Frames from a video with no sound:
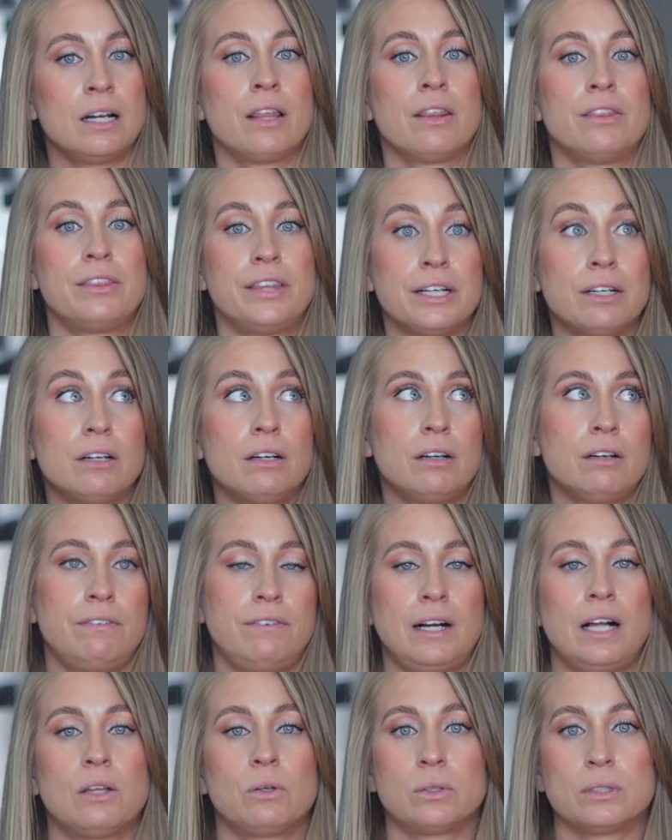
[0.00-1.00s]
their
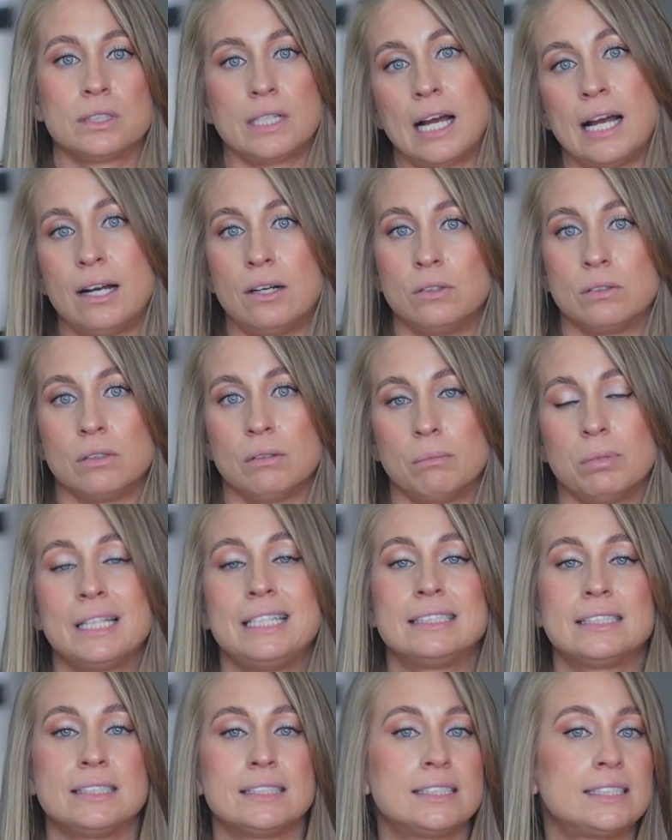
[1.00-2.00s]
follower count
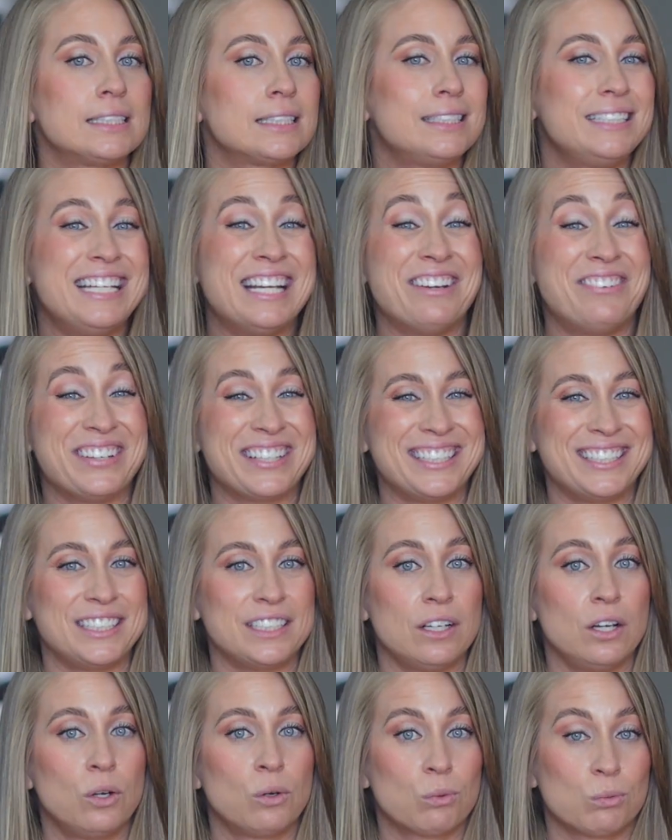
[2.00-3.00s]
plays a
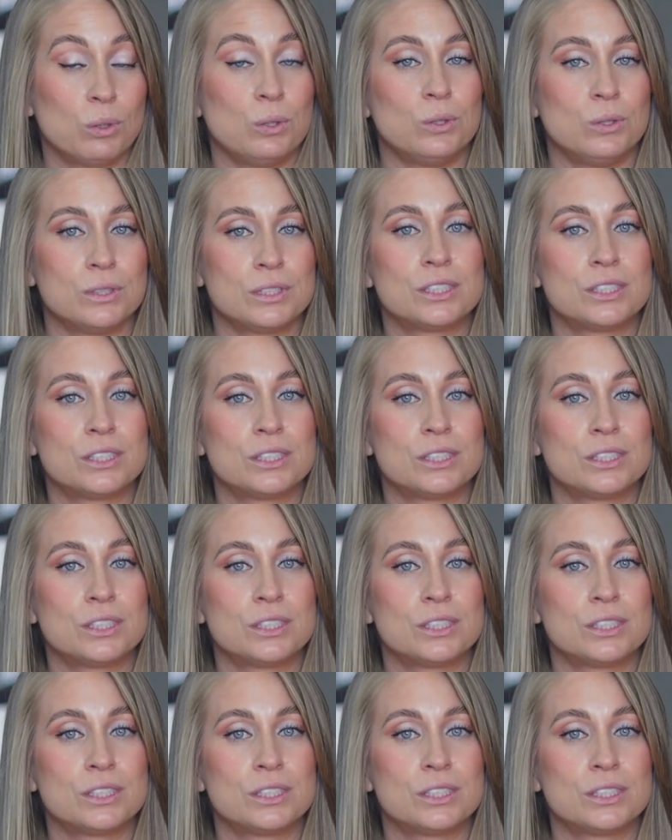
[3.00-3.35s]
significant role.